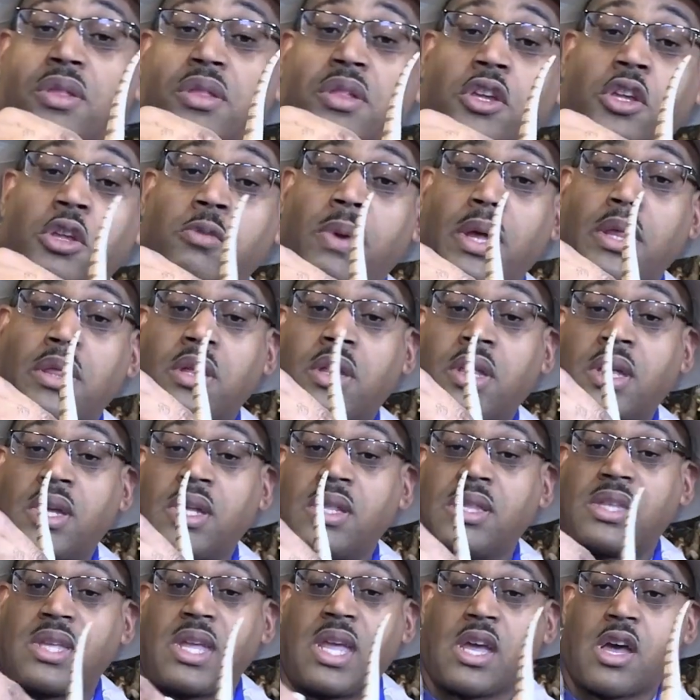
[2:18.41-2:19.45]
So you basically
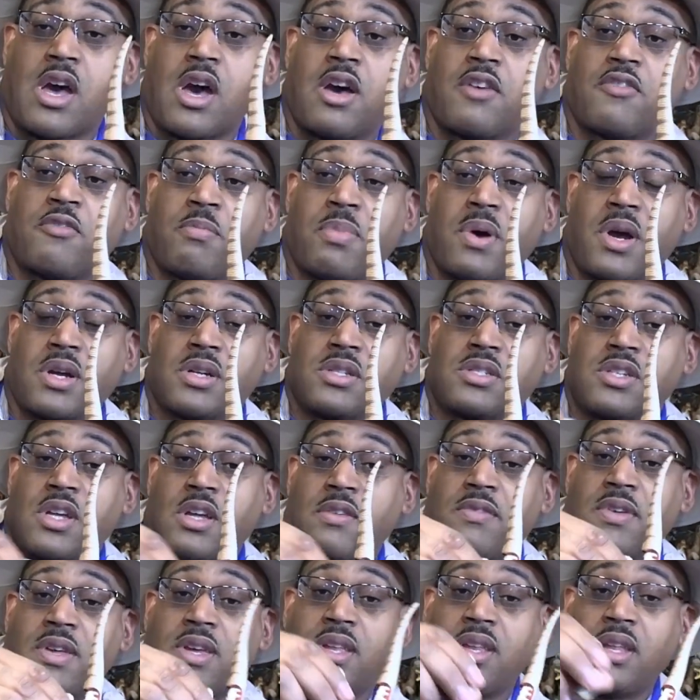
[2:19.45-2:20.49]
could take off parts
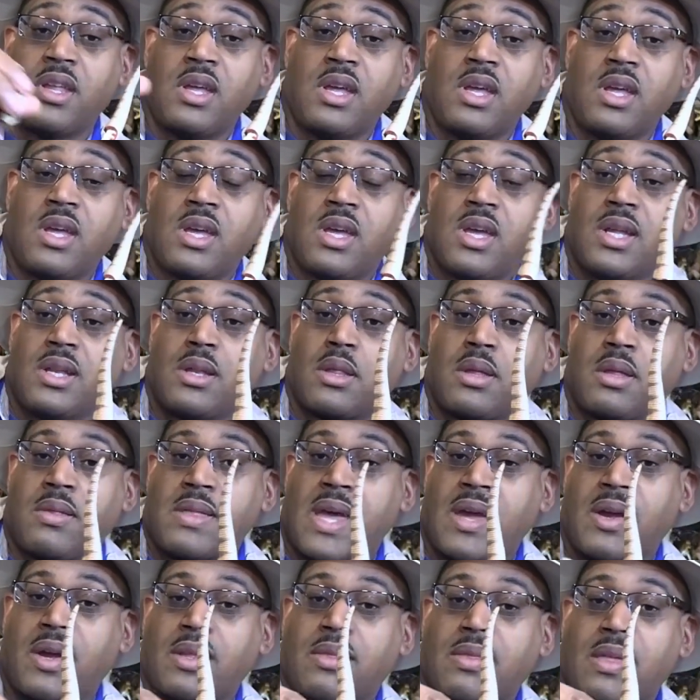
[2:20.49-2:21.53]
of it and see
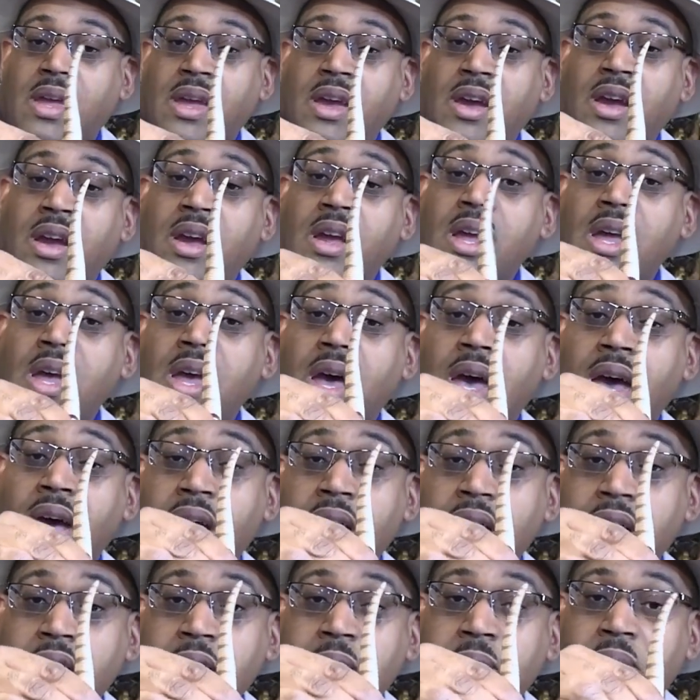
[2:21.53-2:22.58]
that right there.
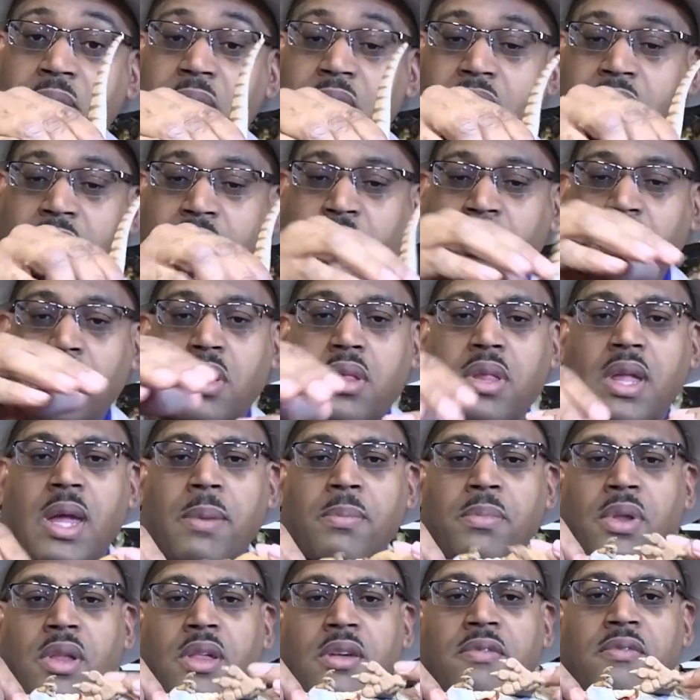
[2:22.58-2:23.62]
Another
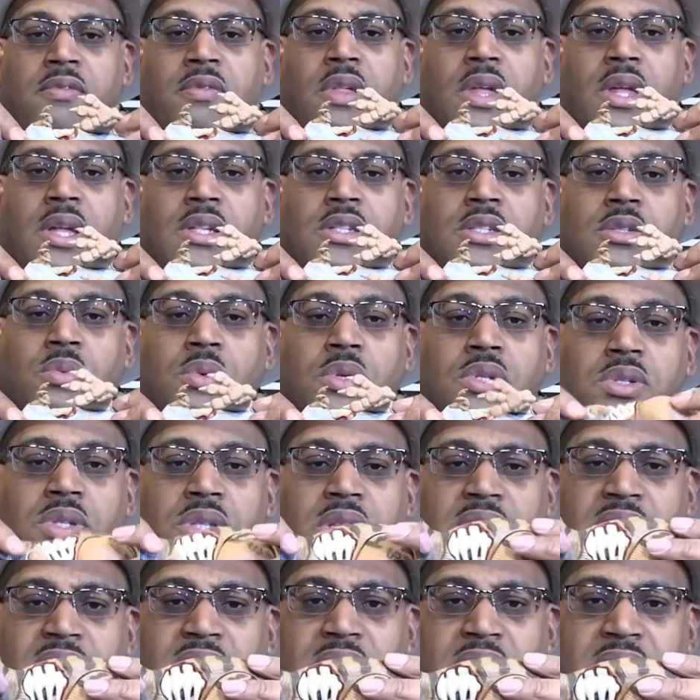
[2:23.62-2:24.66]
example of this was, I
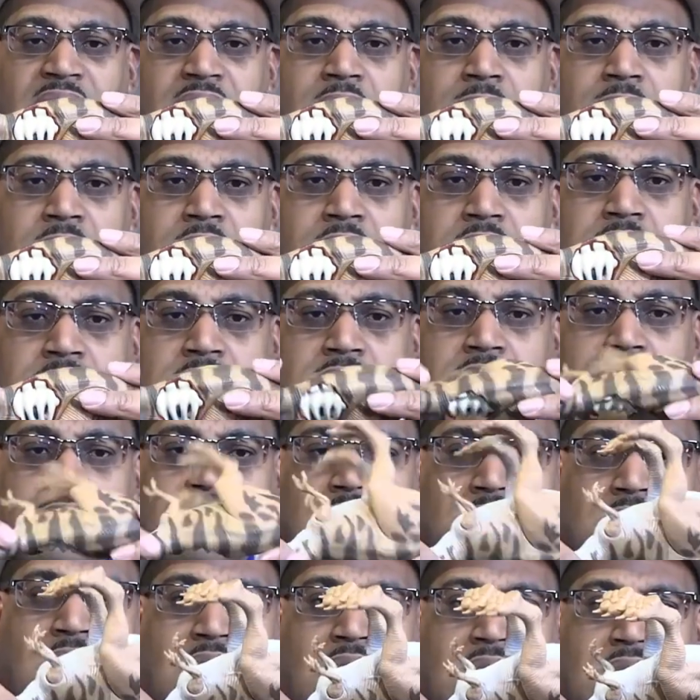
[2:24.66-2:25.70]
think, the leg bone or
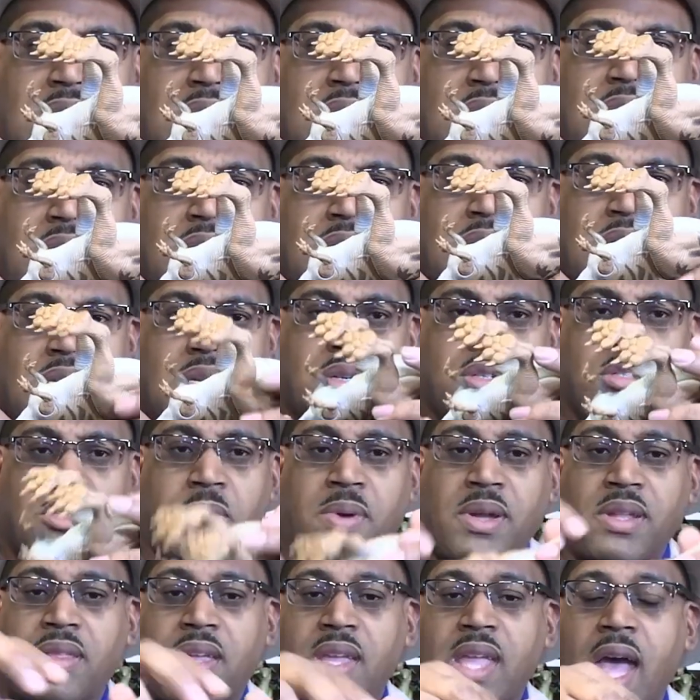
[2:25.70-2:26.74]
thigh or something
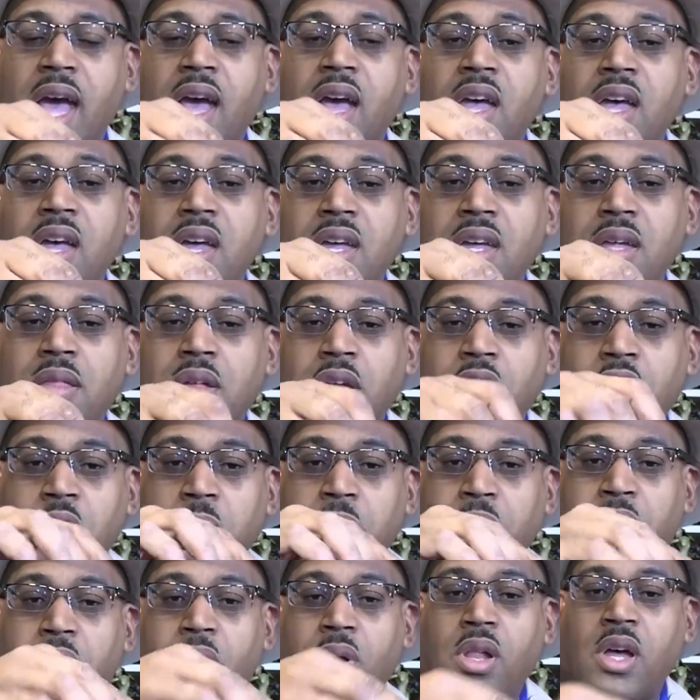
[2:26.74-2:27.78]
like that. Yeah, so you can
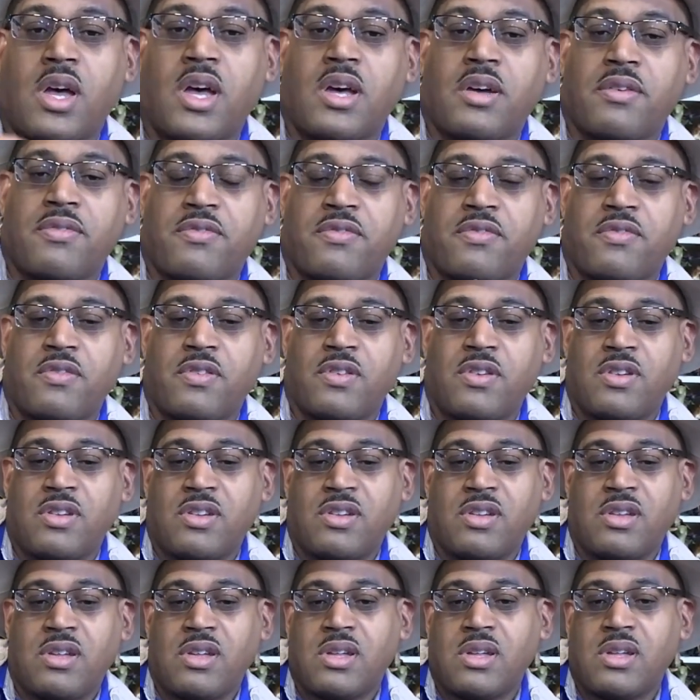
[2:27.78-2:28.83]
pull off
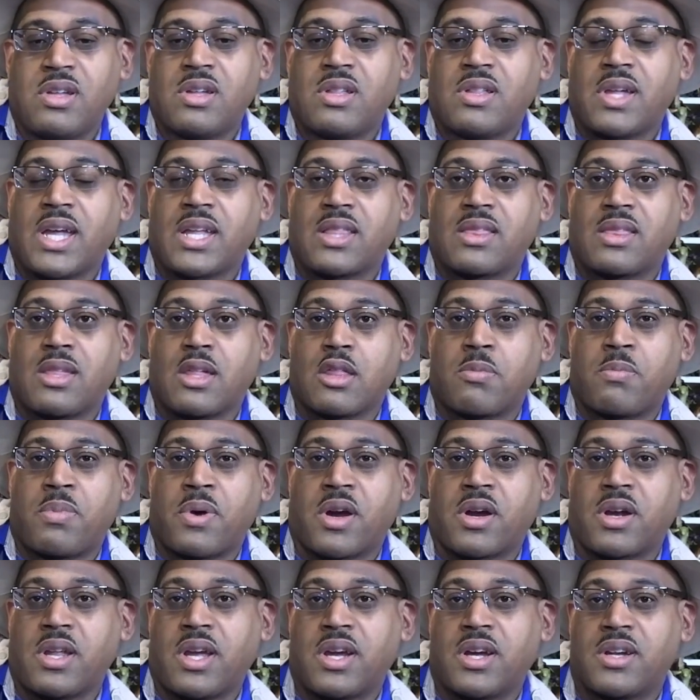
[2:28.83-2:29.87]
like this
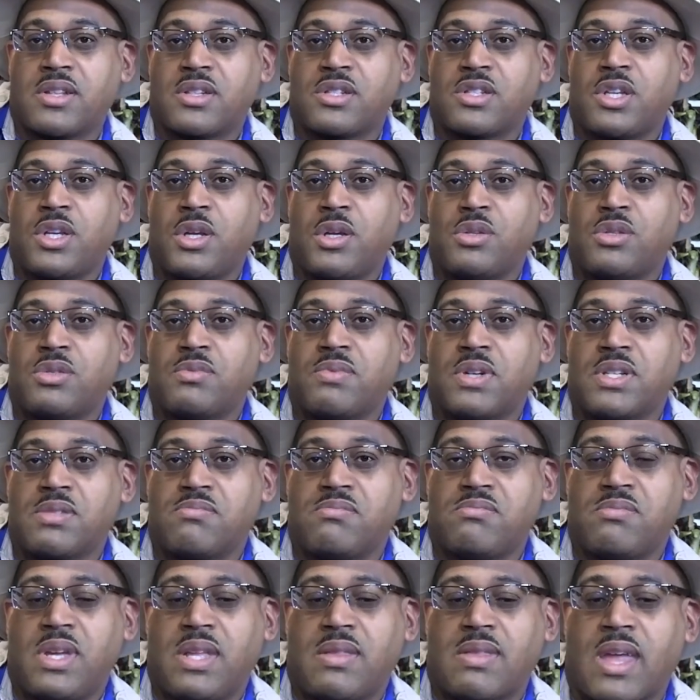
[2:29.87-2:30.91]
part here, this huge
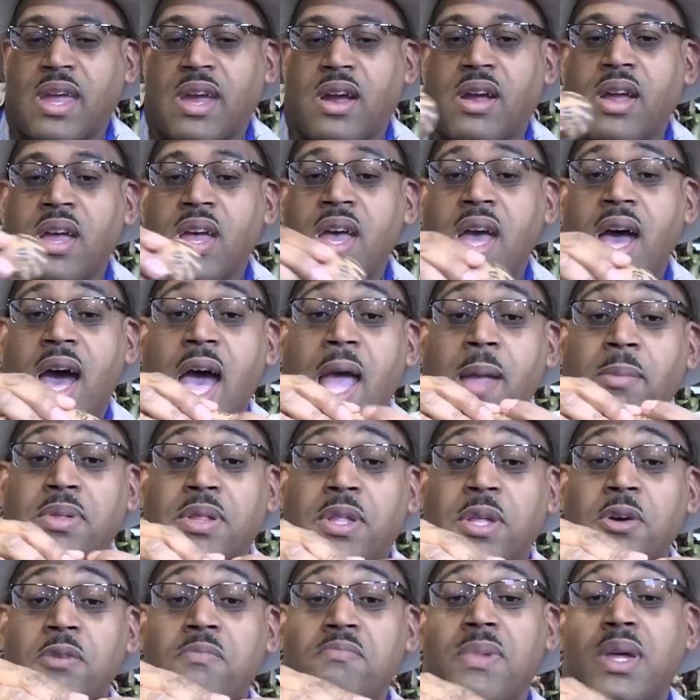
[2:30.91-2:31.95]
meat there. I'm
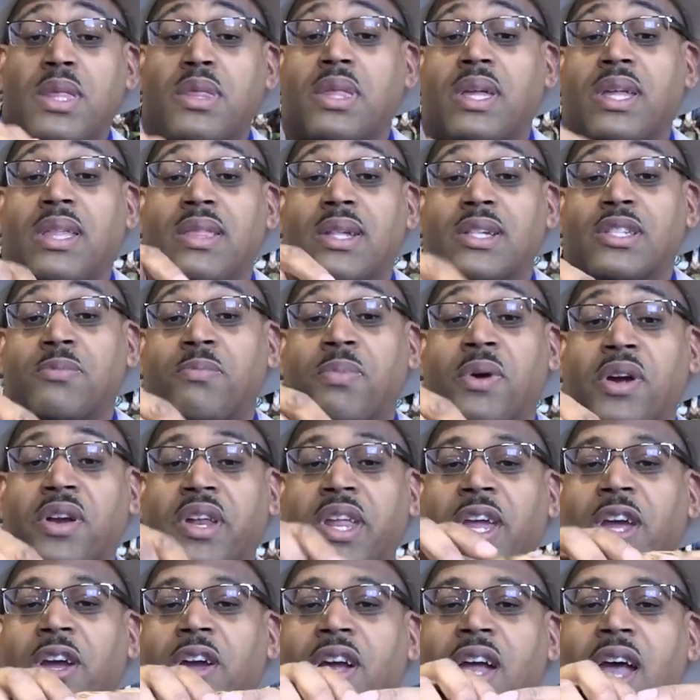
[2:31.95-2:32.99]
still missing this part
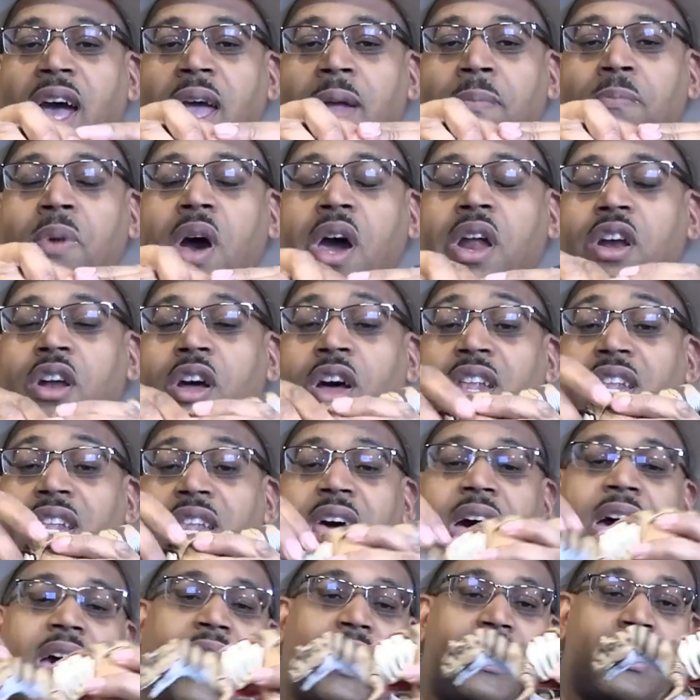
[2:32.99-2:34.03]
here. I bought it
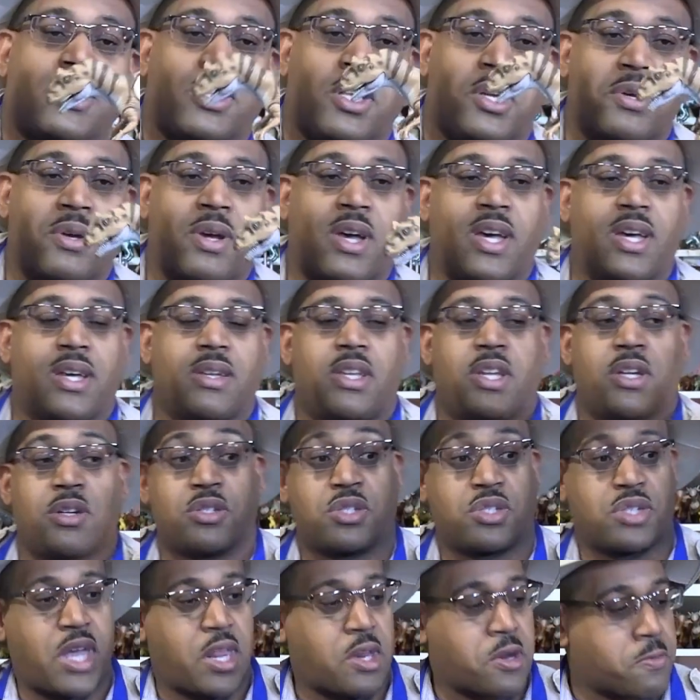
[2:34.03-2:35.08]
online, so
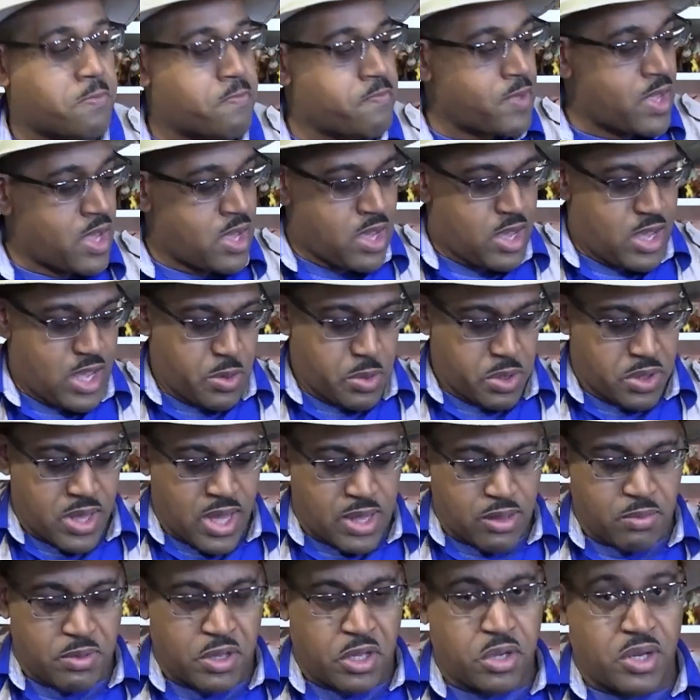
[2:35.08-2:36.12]
years later. It was not
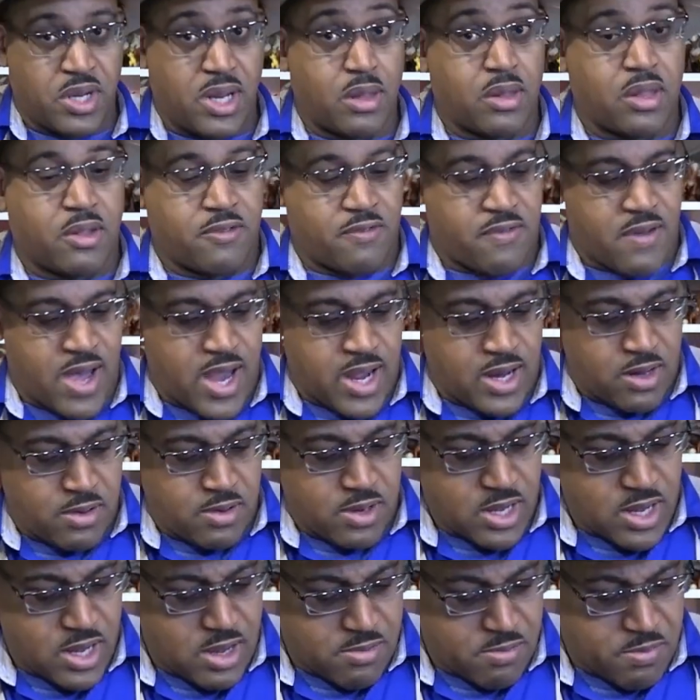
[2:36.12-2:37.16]
something you can easily find,
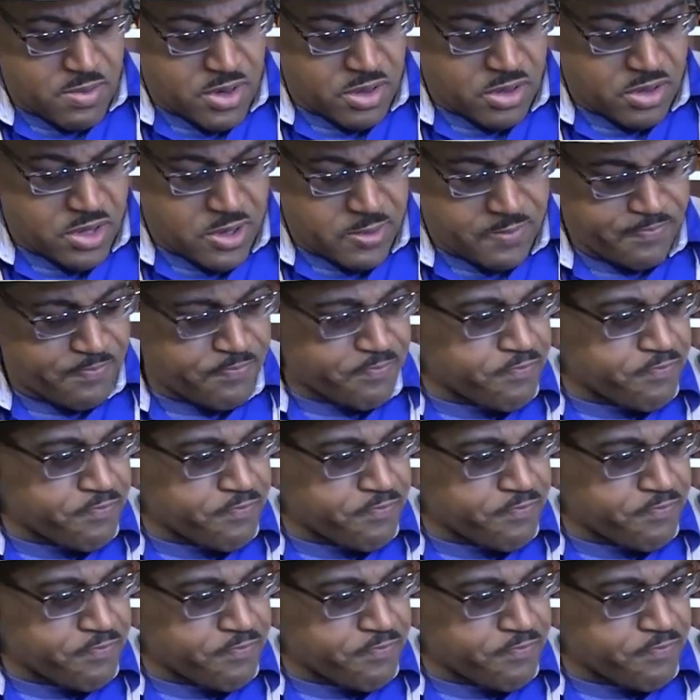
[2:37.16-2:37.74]
apparently.